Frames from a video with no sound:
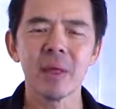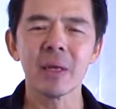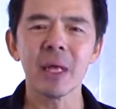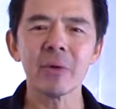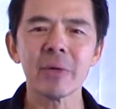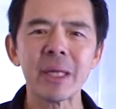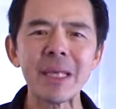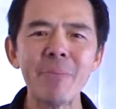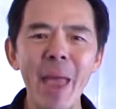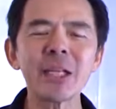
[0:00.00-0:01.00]
Now,
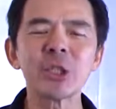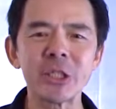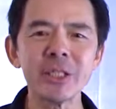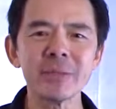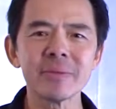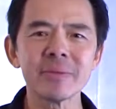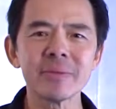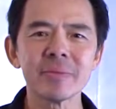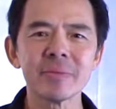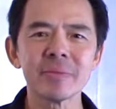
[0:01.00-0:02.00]
imagine
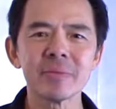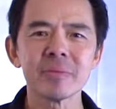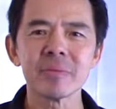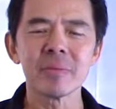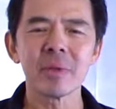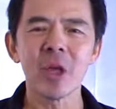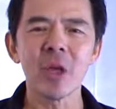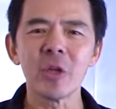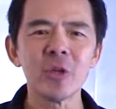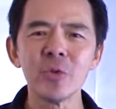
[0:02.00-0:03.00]

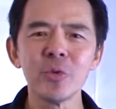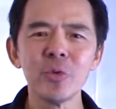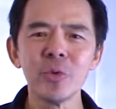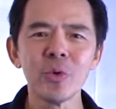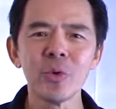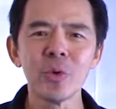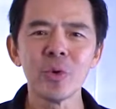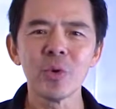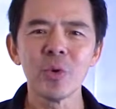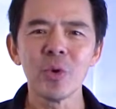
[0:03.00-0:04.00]
you
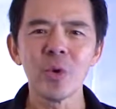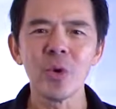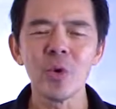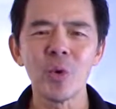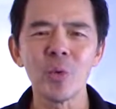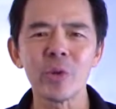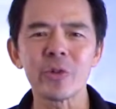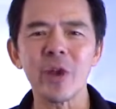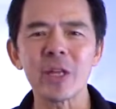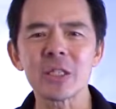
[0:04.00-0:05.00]
were
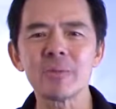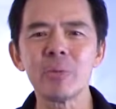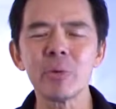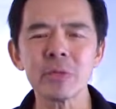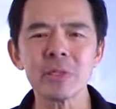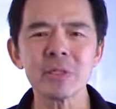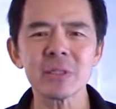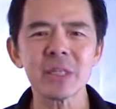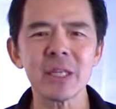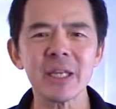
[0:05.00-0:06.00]
transported
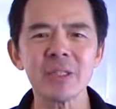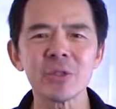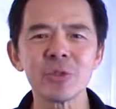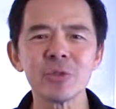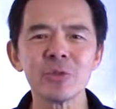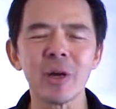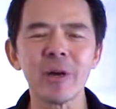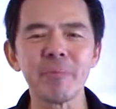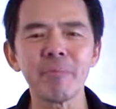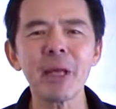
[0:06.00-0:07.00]
into
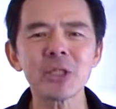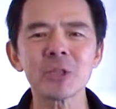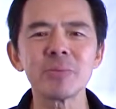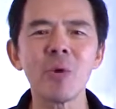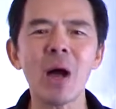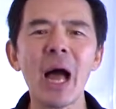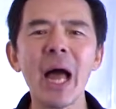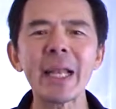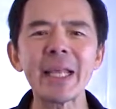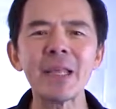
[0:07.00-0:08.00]
a much more
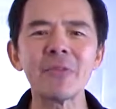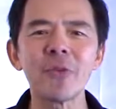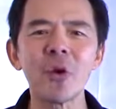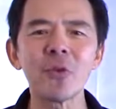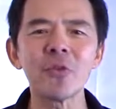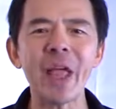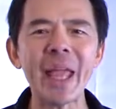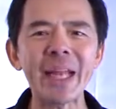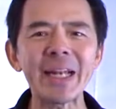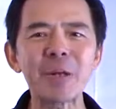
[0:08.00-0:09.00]
highly evolved
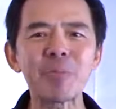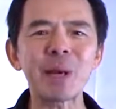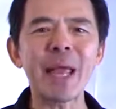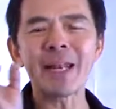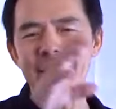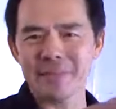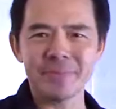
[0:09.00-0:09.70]
alien planet